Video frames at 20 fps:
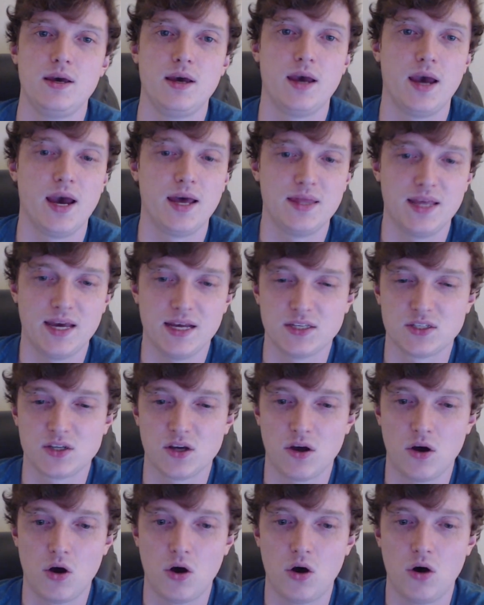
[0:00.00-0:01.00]
And that's
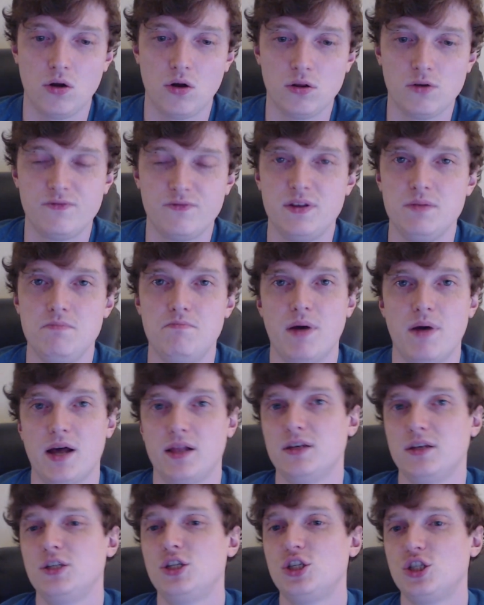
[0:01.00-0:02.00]
all of the
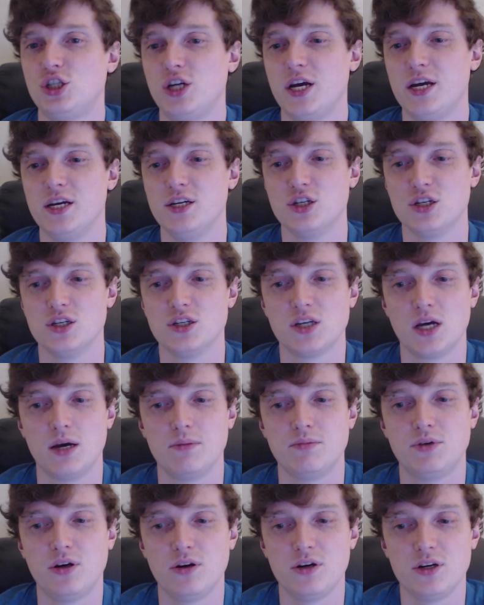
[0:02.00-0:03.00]
balance changes. I'm
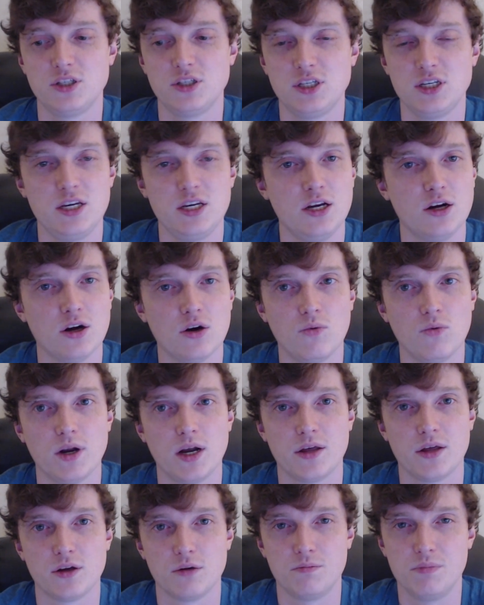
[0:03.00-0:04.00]
curious to hear what
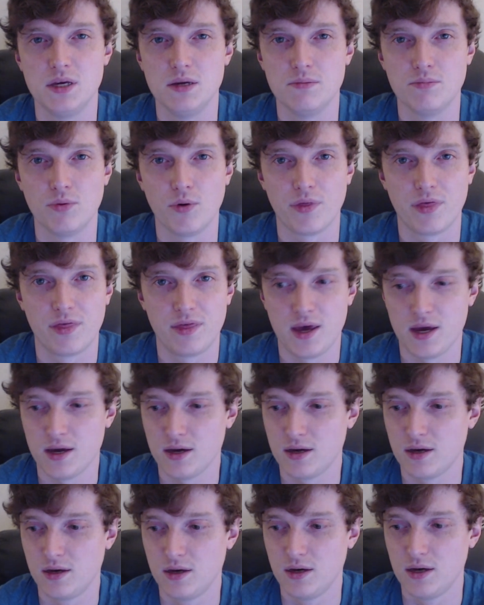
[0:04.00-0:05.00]
other people
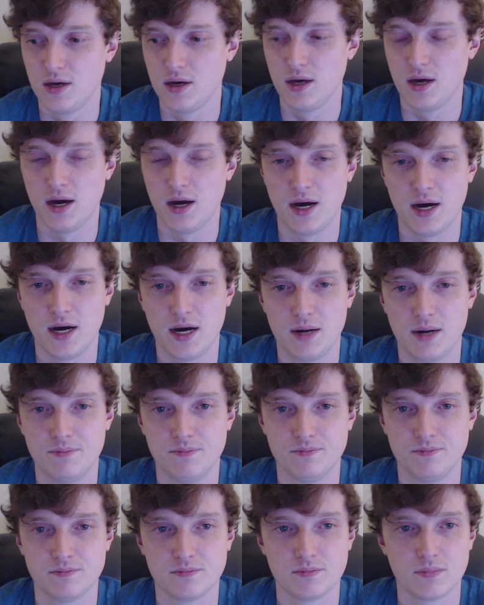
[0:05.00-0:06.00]
think.
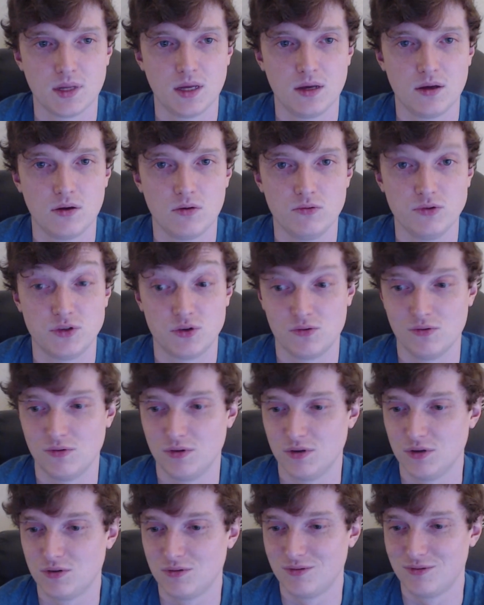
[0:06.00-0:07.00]
It was
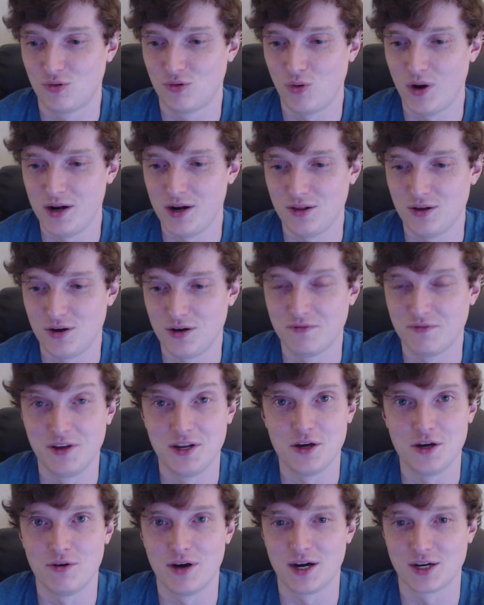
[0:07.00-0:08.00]
quite a long
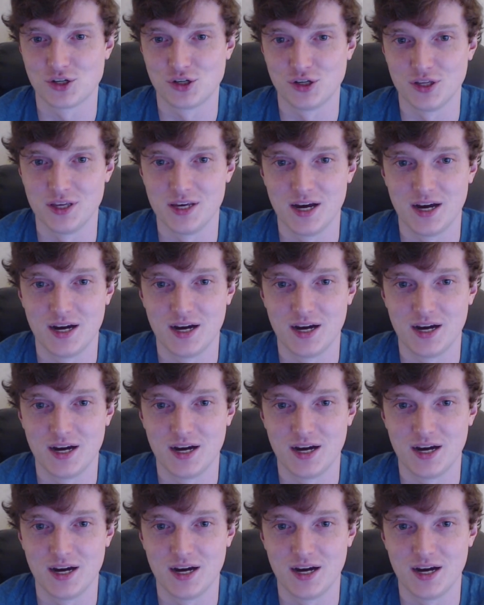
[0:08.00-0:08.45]
video, actually,